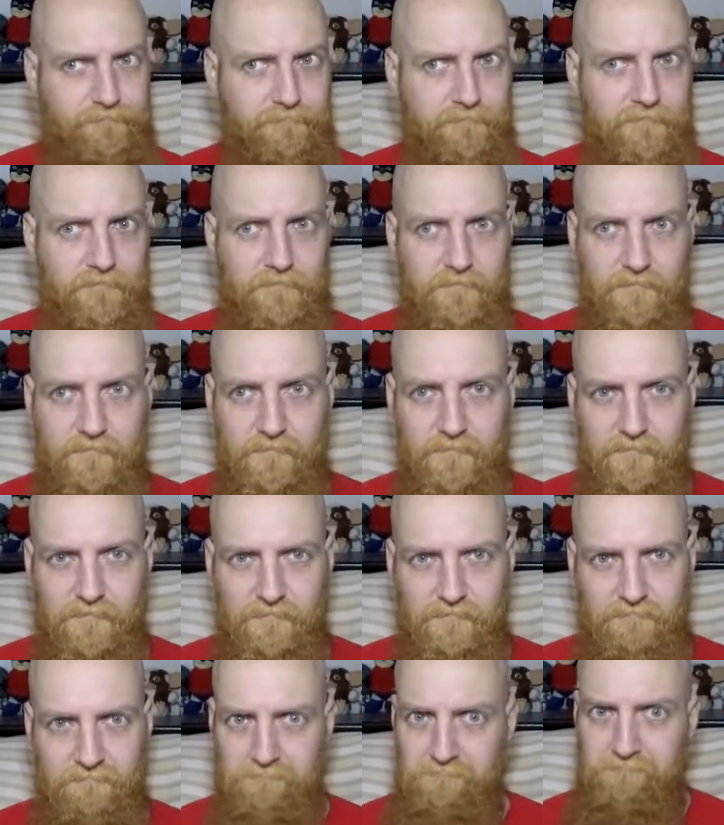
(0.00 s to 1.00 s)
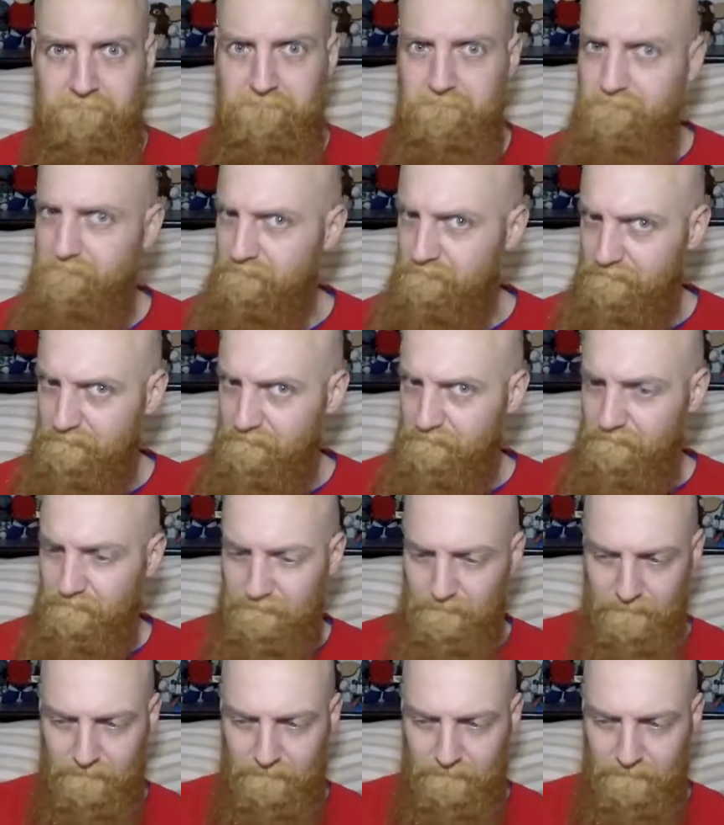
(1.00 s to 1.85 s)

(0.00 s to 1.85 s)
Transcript: Nothing is said.